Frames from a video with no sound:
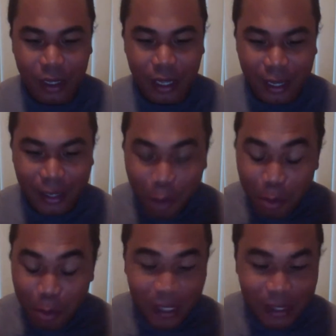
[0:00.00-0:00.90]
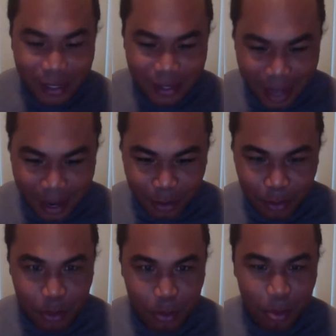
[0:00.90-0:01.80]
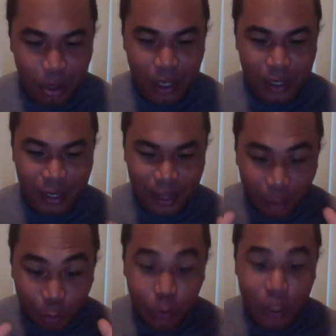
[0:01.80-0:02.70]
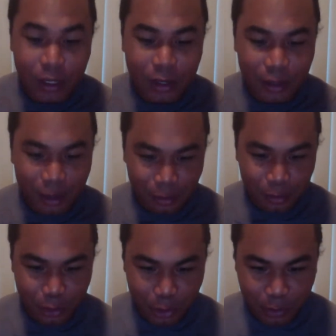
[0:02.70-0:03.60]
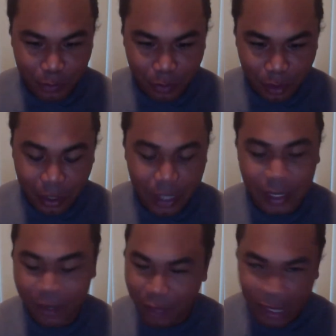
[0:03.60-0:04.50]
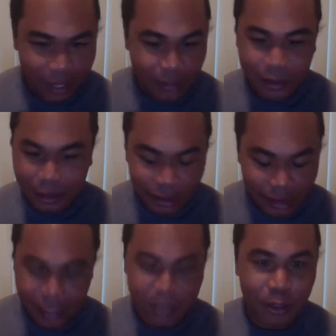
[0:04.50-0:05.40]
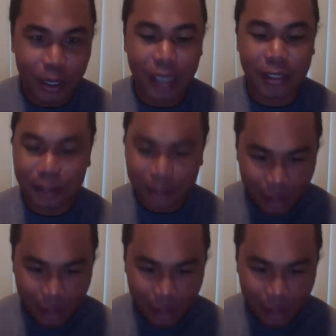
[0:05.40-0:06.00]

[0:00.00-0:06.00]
It don't make sense now, but it will in the future. All right. Everything I say to you guys